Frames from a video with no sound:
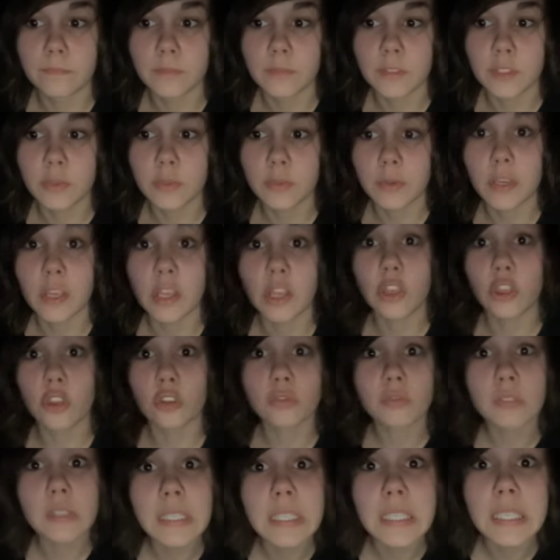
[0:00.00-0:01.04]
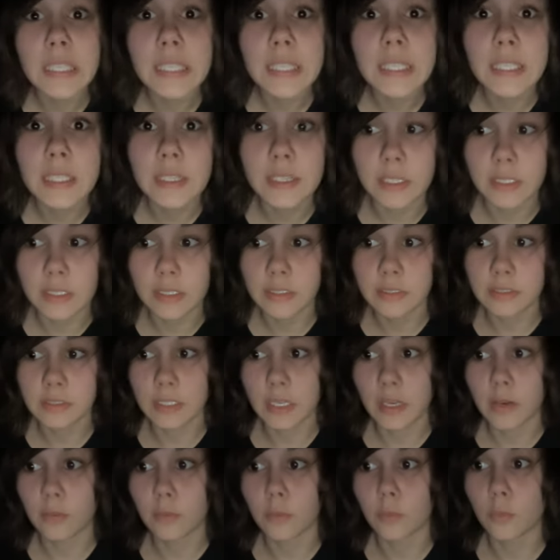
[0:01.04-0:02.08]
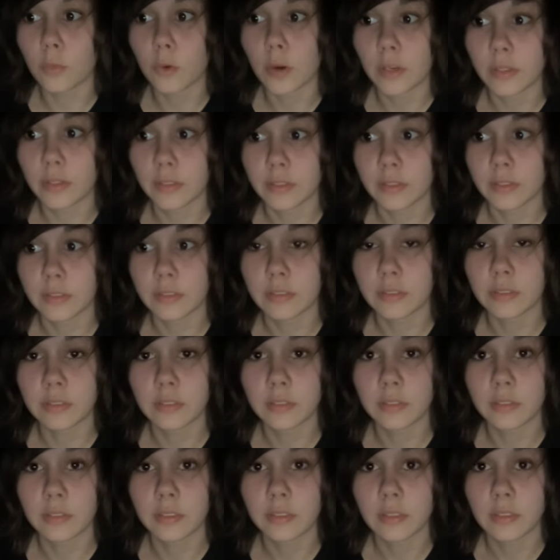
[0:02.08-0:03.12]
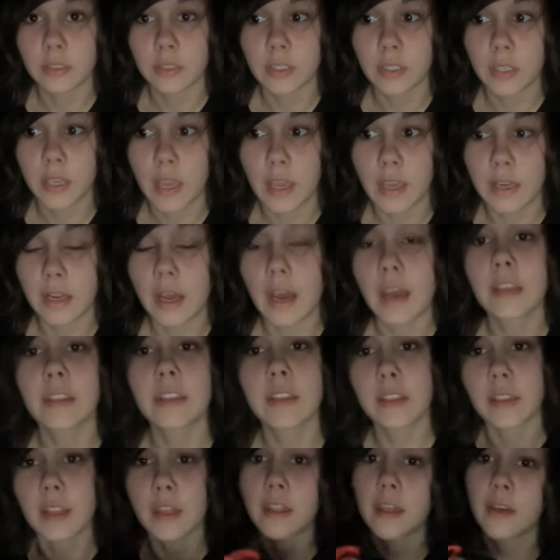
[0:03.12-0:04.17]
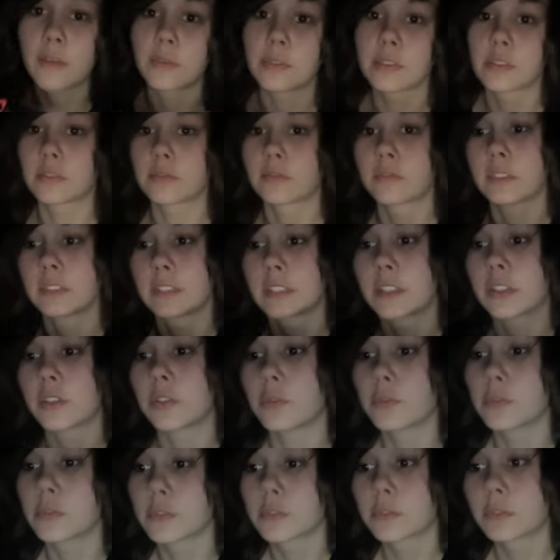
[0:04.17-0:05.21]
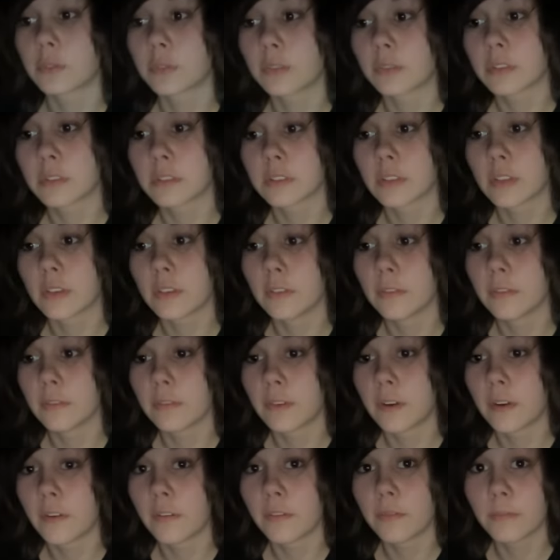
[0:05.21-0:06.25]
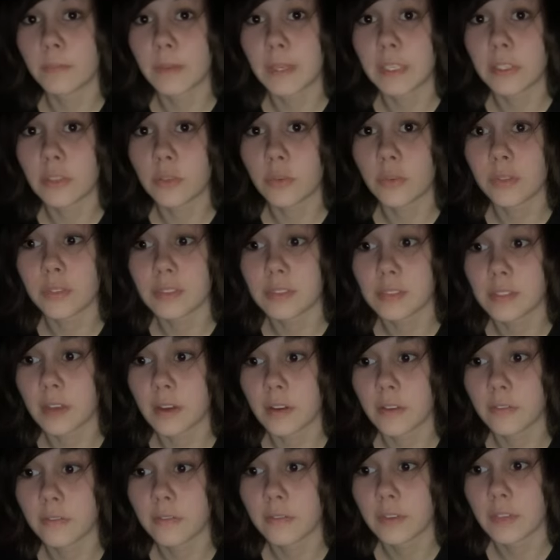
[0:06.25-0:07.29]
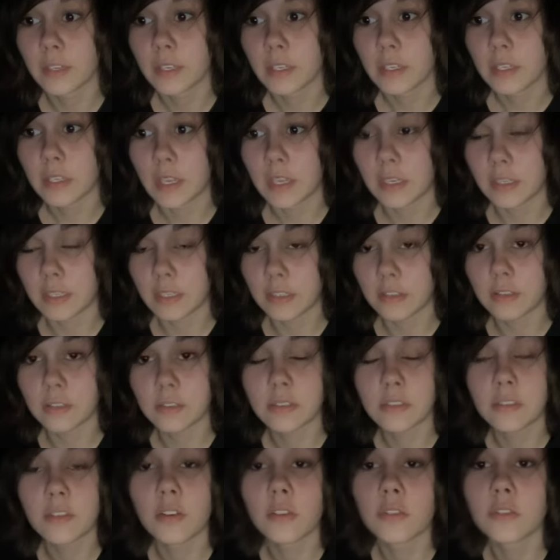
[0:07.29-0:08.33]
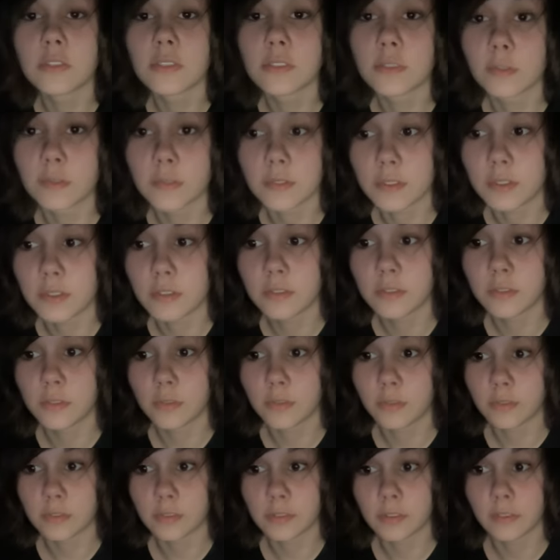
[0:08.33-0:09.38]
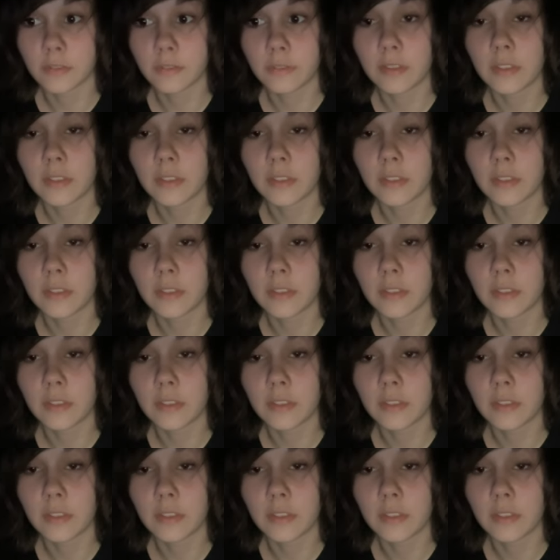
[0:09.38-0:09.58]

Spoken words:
doing three things at once. And I think that was a really cool source of me doing stuff and a good source of